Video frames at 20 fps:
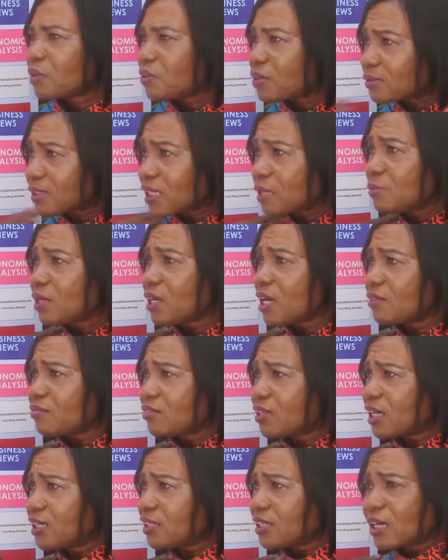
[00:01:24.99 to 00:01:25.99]
Perhaps I may
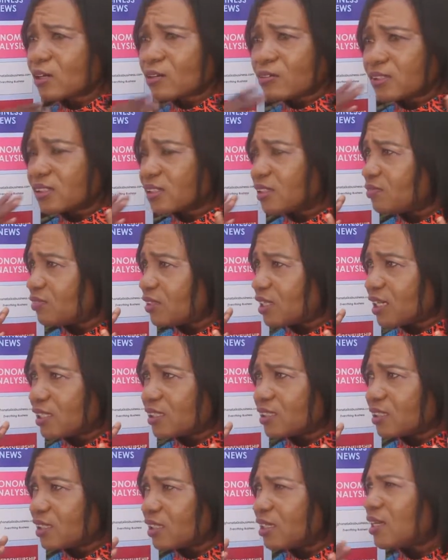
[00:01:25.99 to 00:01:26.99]
have the idea, conceive the
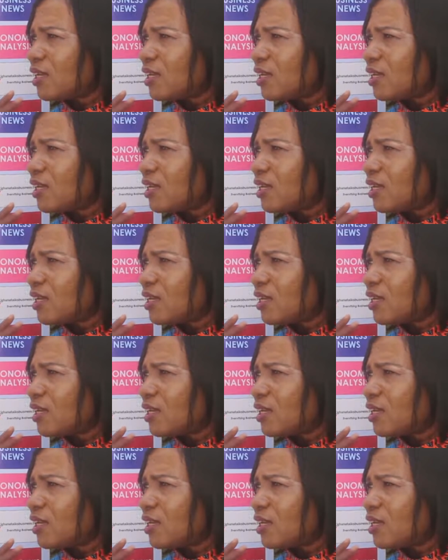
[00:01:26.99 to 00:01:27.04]
idea